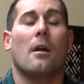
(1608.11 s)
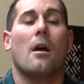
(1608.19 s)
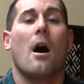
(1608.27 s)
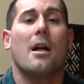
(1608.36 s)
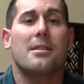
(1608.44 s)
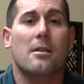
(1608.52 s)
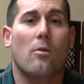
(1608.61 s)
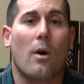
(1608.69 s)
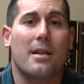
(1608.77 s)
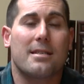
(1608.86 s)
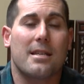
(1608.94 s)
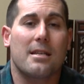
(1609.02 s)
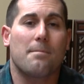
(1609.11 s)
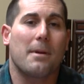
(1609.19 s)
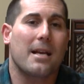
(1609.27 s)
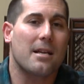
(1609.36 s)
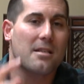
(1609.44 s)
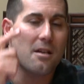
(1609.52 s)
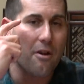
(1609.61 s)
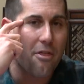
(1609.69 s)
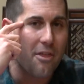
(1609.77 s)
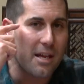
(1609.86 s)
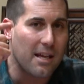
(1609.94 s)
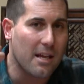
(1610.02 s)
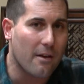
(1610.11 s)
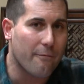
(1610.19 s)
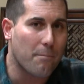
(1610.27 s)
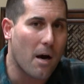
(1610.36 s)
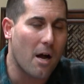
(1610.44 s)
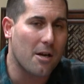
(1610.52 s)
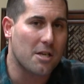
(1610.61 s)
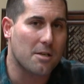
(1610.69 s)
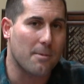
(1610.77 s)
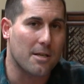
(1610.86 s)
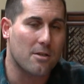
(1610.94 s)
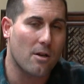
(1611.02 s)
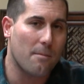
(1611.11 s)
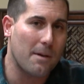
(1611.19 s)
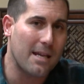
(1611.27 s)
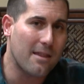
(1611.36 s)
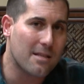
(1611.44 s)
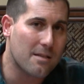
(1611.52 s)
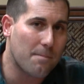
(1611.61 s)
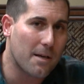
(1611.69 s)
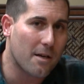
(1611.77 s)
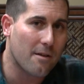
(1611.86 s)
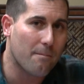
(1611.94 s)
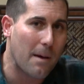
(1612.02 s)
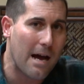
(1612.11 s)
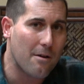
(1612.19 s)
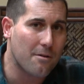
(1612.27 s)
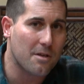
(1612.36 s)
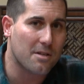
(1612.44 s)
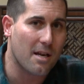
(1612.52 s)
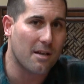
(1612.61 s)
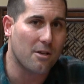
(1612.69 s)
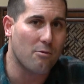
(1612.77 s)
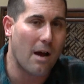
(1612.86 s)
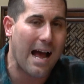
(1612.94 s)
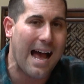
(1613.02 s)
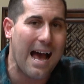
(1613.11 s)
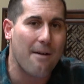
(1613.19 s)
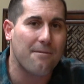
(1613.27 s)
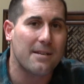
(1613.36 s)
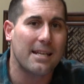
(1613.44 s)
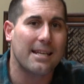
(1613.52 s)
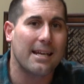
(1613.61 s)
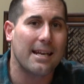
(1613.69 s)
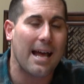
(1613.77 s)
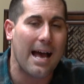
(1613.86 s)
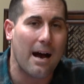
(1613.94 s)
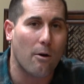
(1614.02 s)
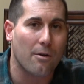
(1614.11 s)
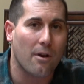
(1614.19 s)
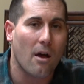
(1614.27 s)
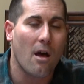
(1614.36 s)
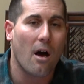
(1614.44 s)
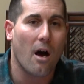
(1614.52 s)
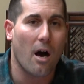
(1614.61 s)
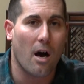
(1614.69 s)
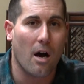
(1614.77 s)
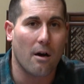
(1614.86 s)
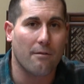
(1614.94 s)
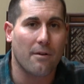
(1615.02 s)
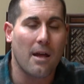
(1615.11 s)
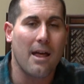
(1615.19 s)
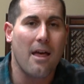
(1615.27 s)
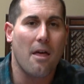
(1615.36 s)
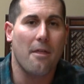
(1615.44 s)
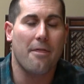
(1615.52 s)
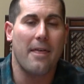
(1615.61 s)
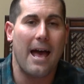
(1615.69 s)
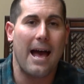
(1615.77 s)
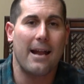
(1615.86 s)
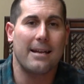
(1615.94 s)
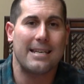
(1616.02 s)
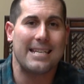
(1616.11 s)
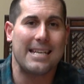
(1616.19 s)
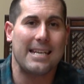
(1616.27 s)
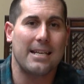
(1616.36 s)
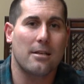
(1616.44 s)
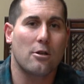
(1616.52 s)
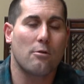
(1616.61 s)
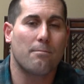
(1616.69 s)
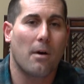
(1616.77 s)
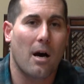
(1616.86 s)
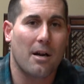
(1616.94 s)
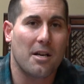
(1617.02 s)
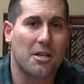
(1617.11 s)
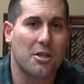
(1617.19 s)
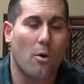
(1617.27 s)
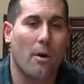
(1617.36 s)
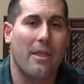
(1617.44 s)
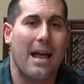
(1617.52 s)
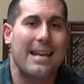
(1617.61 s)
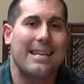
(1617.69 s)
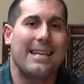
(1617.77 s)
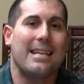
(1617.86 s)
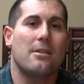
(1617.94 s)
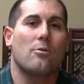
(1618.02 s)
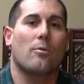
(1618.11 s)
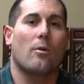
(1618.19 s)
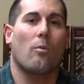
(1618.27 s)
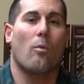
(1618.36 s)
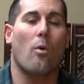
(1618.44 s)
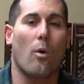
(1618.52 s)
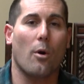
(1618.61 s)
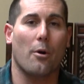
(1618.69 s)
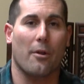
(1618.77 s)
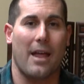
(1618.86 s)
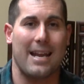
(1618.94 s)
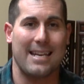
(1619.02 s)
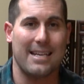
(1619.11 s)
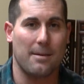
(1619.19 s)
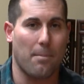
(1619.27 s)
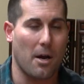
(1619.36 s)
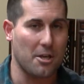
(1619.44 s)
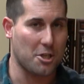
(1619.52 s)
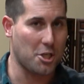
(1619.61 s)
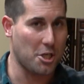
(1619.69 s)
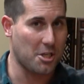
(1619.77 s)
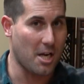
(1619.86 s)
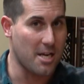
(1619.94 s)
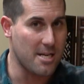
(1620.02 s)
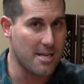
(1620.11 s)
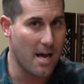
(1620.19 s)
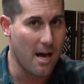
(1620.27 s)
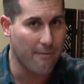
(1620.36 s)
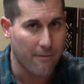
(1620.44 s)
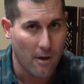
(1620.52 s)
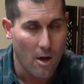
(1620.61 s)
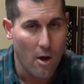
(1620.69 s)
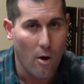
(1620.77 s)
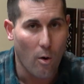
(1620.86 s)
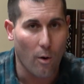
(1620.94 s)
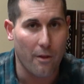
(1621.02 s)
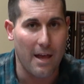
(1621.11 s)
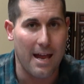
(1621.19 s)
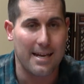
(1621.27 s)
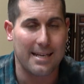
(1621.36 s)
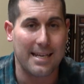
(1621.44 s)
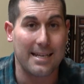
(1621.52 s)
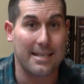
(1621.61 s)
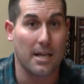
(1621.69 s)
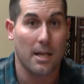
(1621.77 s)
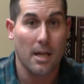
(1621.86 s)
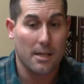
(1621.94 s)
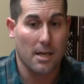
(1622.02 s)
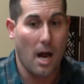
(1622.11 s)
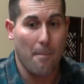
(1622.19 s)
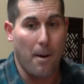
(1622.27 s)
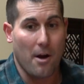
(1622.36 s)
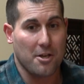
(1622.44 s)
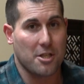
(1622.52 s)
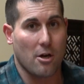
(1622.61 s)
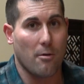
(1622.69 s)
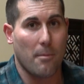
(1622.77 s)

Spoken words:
consequences because they're thinking of punishment. So to be in the spirit of boundary setting, you have to get out of that need to punish or that need to reward or that need to punish just enough or that need to not punish so